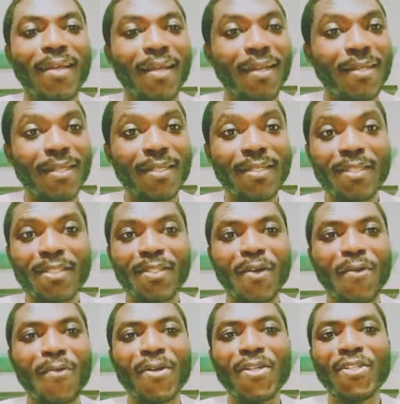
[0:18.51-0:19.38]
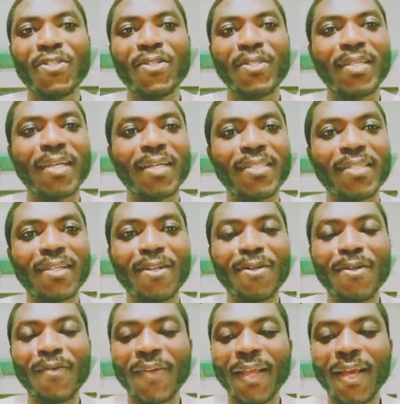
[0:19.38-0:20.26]
This is a question that a
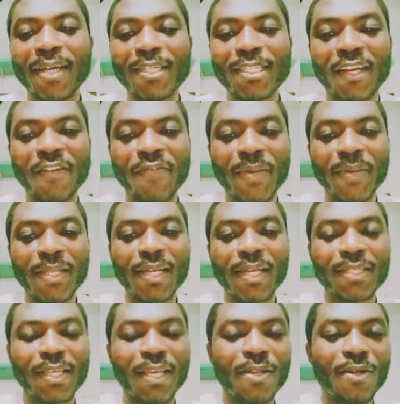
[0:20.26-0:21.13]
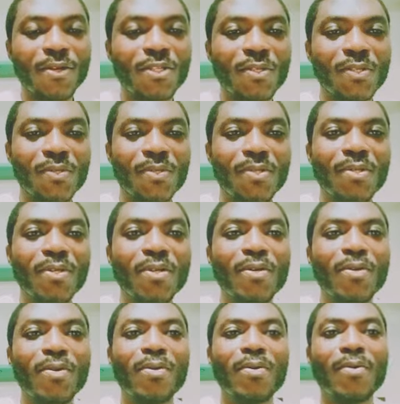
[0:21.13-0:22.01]
lot of guys have been asking us.
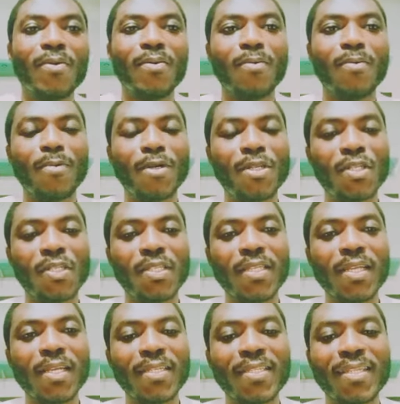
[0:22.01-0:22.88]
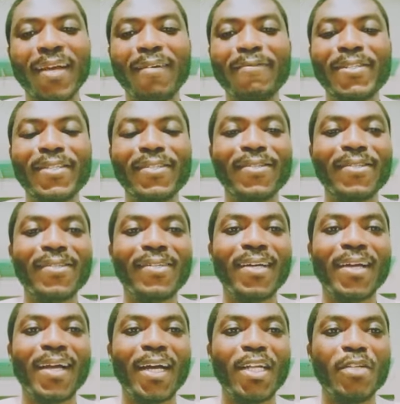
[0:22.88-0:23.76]
What is next after
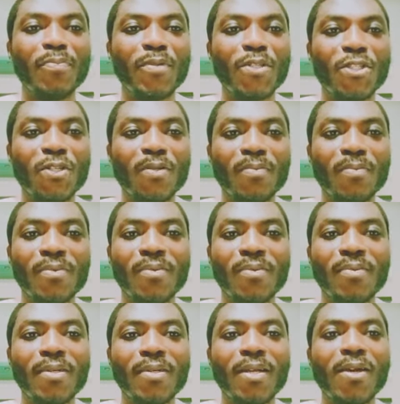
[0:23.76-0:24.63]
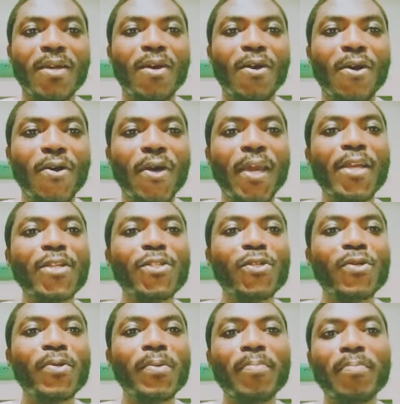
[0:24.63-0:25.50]
admission? Okay,
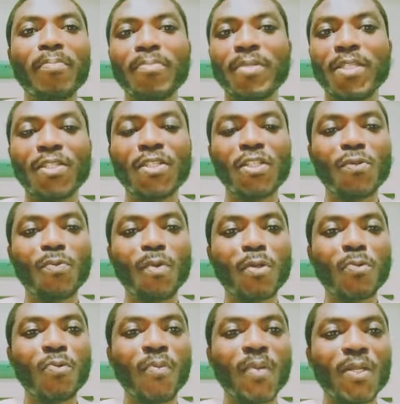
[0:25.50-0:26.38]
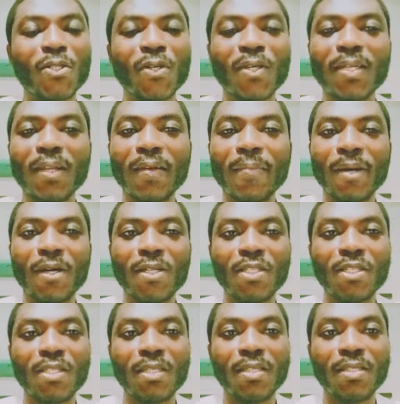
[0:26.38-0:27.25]
so this is what we'll be talking about
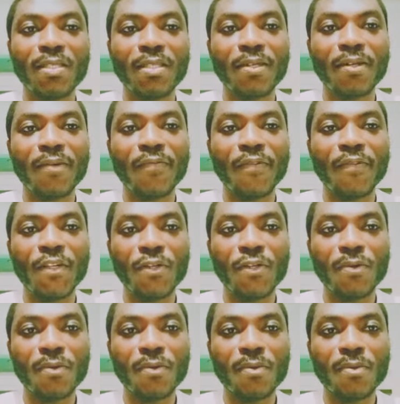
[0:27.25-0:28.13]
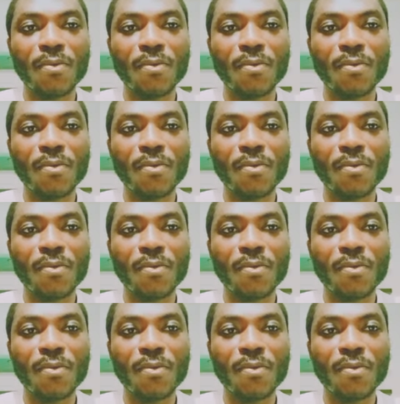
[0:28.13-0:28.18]
in this video.